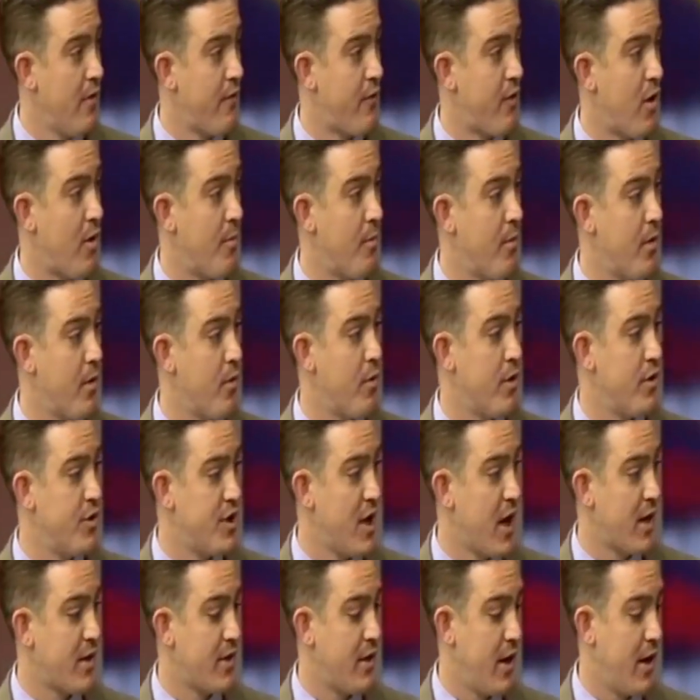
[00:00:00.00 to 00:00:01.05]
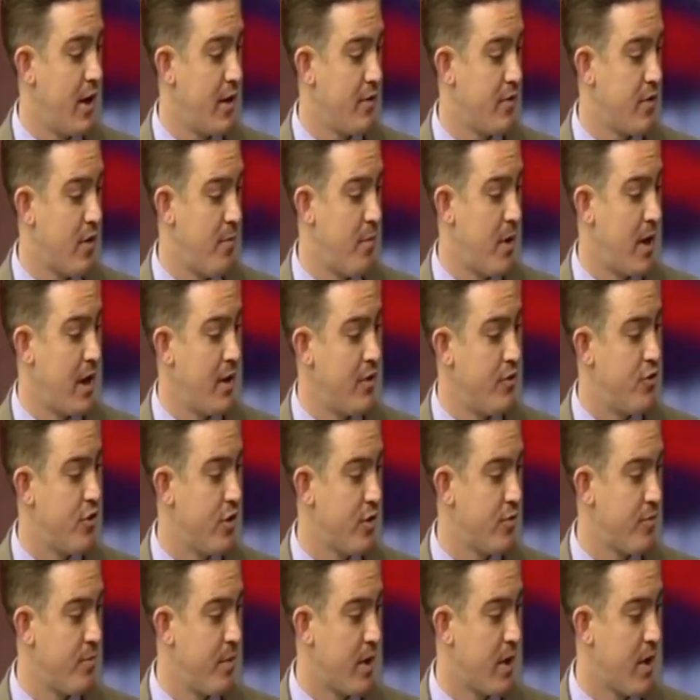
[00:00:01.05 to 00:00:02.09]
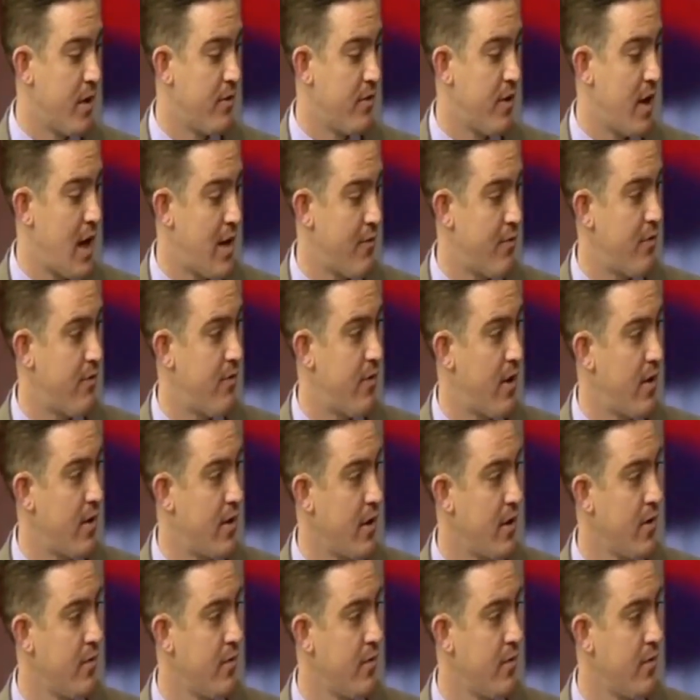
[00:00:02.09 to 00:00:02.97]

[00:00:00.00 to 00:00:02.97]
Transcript: from rejecting somebody just because they have a felony.